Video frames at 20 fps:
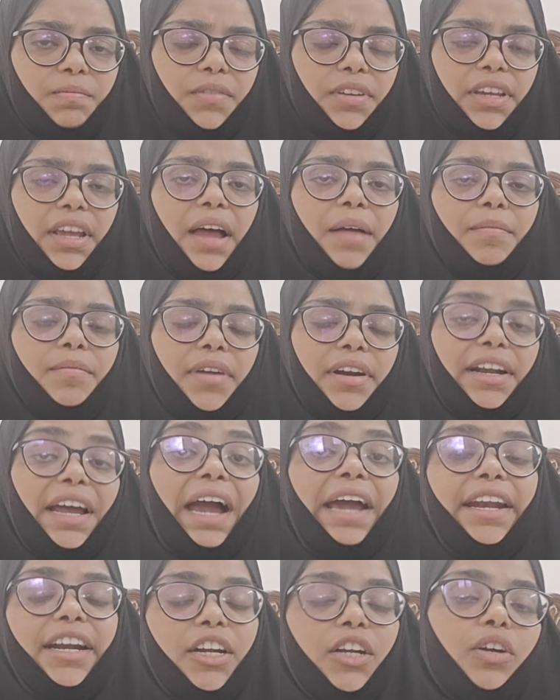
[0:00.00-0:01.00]
Yeah,
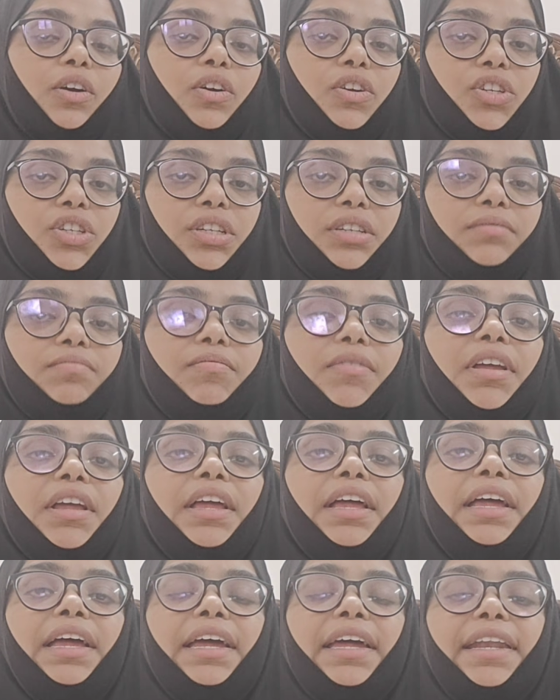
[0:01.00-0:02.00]
direct question.
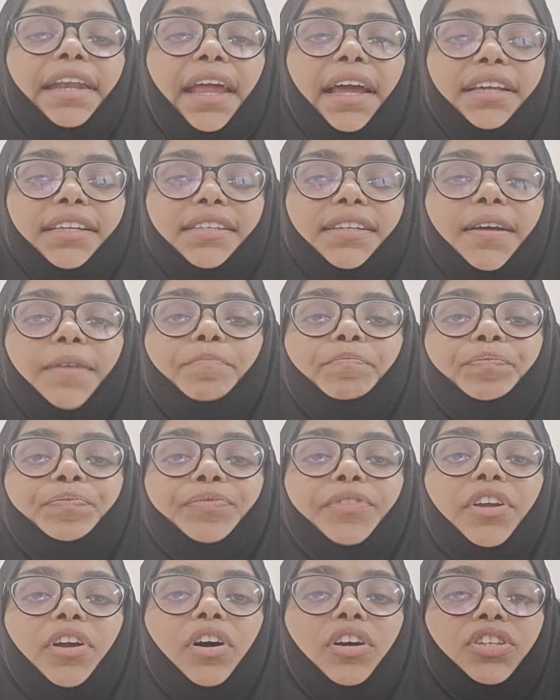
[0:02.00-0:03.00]
Next,
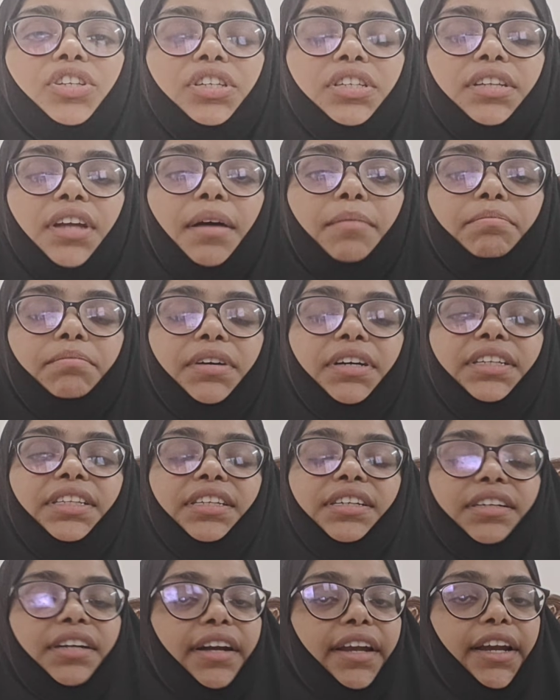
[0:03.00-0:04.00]
question number
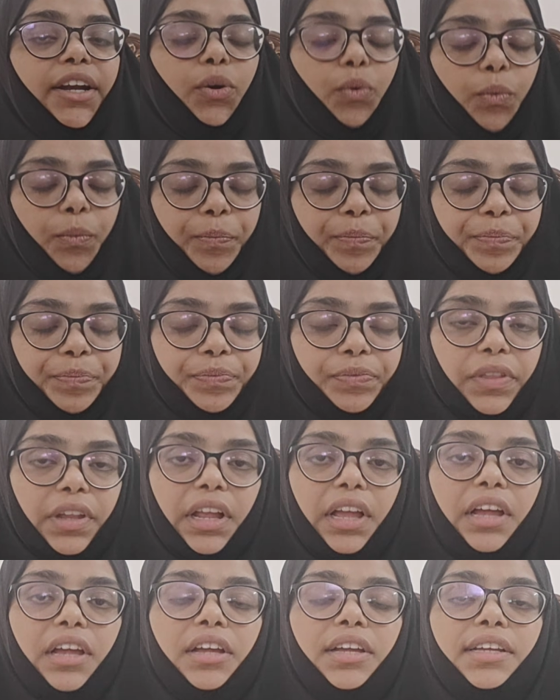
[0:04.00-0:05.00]
32.
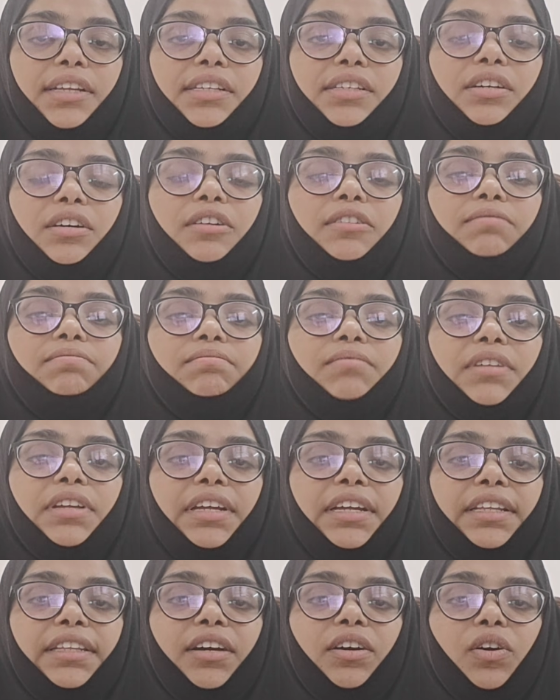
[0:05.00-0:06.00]
So
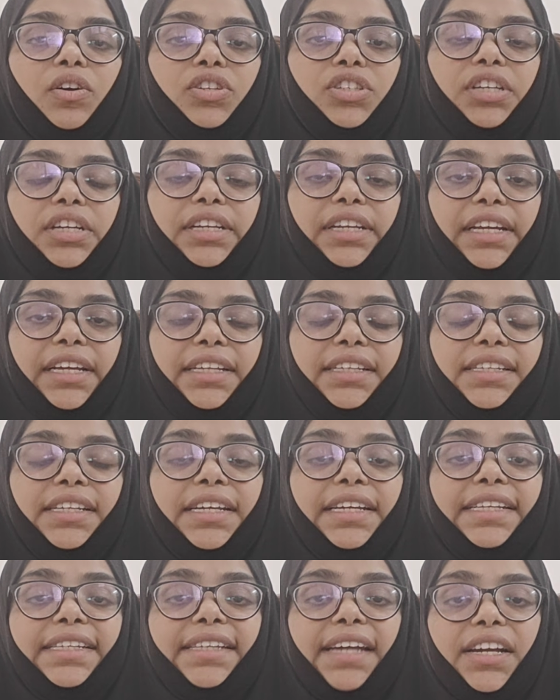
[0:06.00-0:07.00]
the question is,
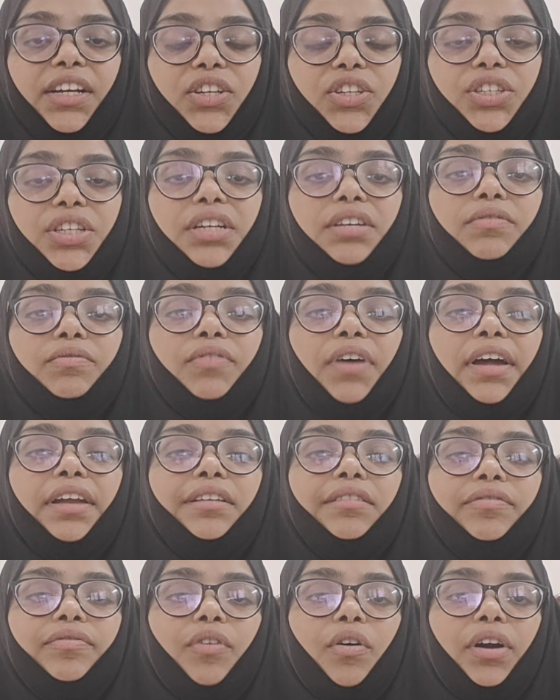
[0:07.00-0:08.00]
section
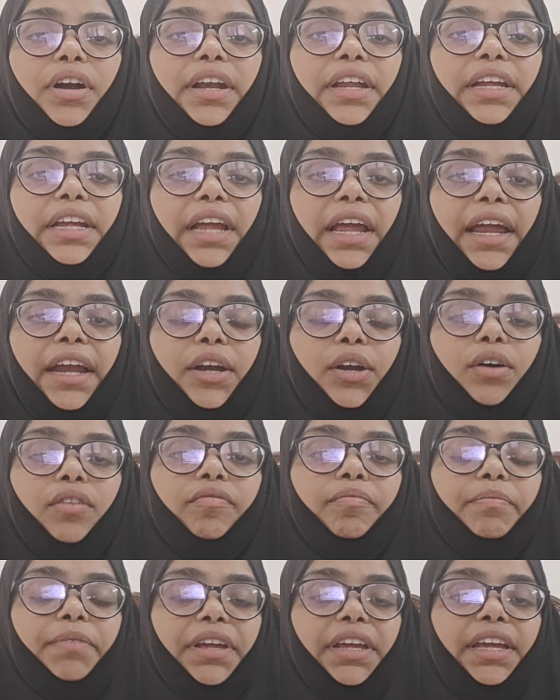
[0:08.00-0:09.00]
148
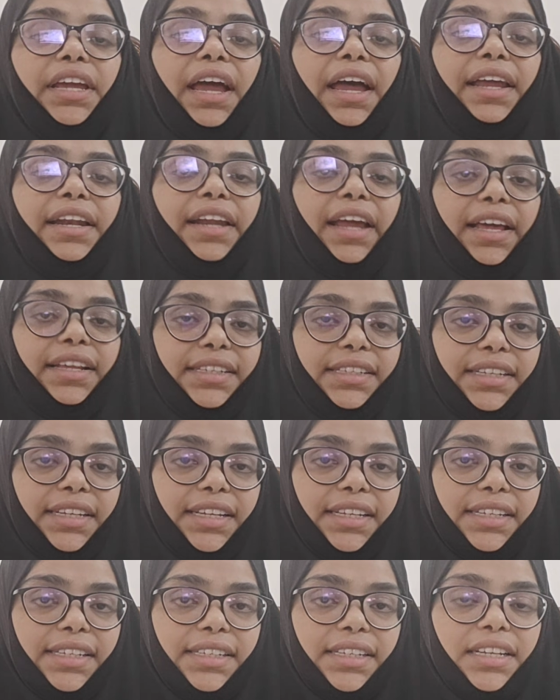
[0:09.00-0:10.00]
of
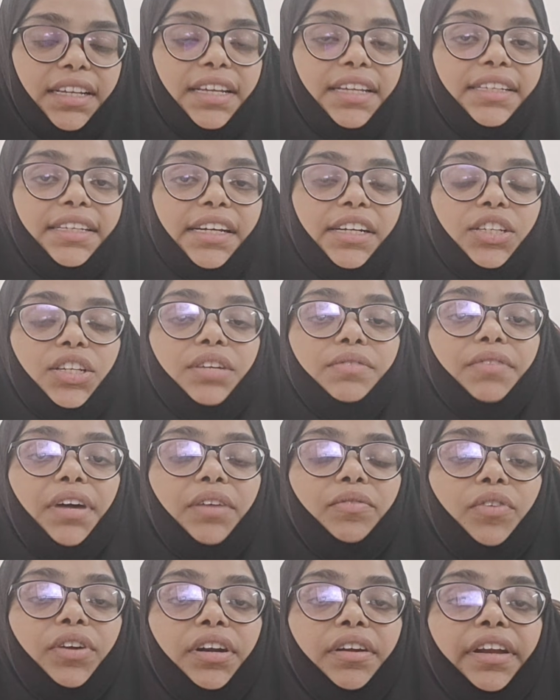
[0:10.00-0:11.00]
BNSS. Section
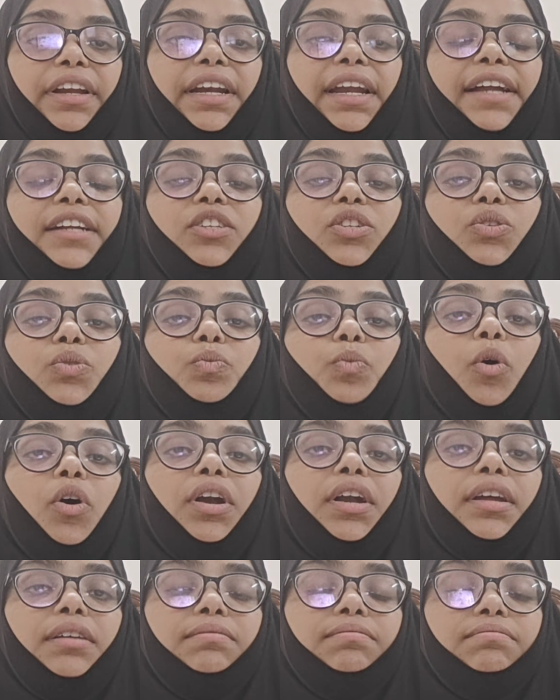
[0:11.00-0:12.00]
140 relates to
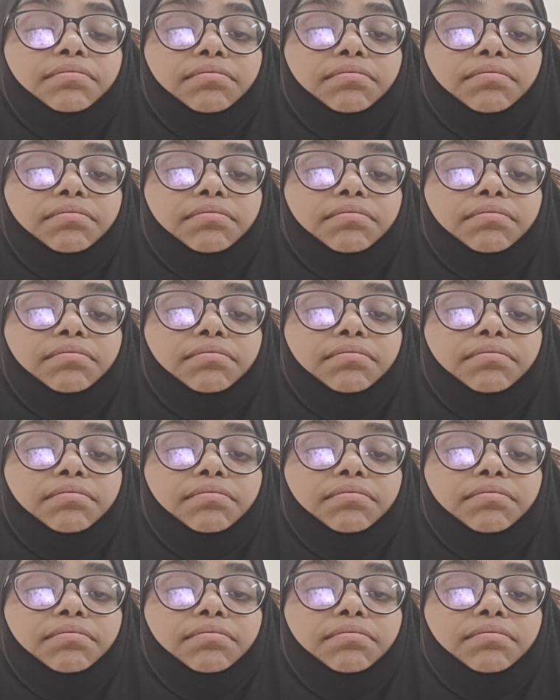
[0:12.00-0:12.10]
what?